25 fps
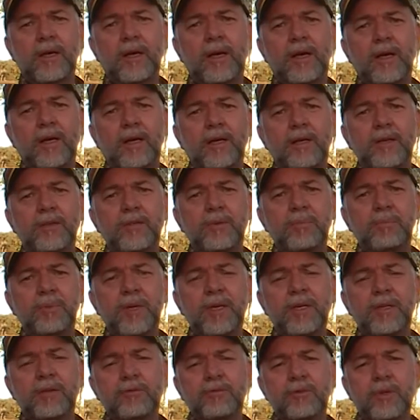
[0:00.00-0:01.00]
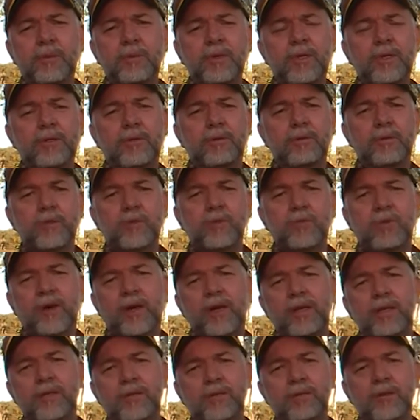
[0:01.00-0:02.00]
uh, is a big contributor to
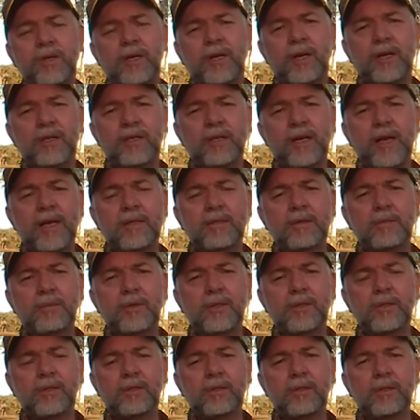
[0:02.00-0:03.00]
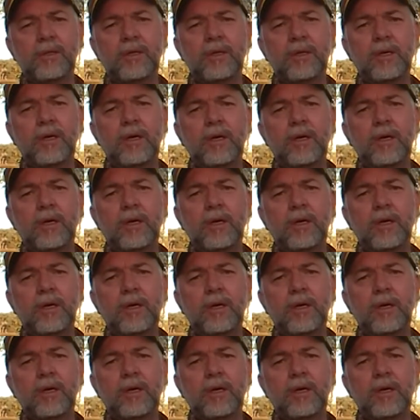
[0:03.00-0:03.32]
Australia's greenhouse gas emissions,